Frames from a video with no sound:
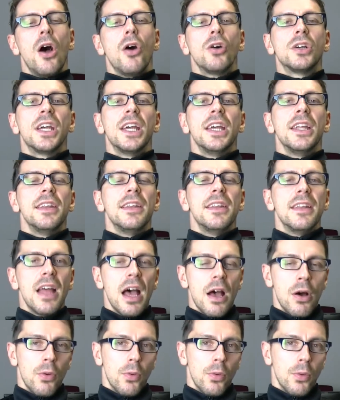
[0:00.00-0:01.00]
Okay,
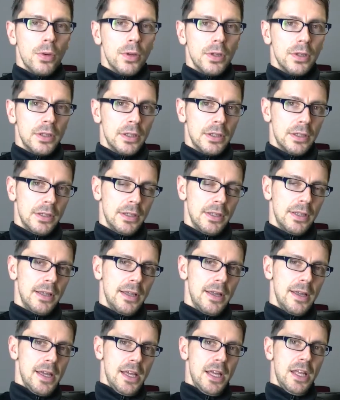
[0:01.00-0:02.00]
now,
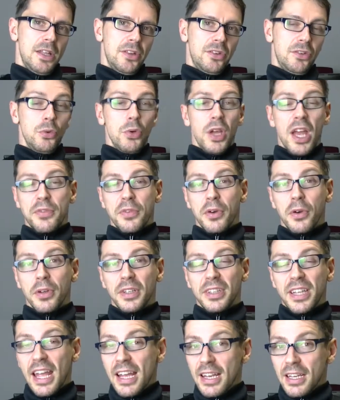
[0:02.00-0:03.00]
do you have a
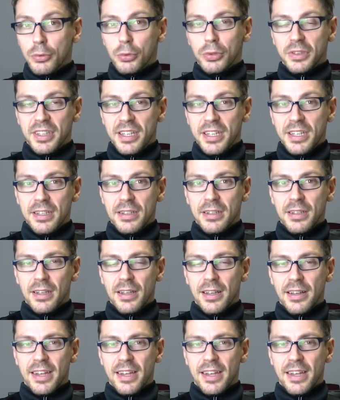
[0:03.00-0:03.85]
daily routine?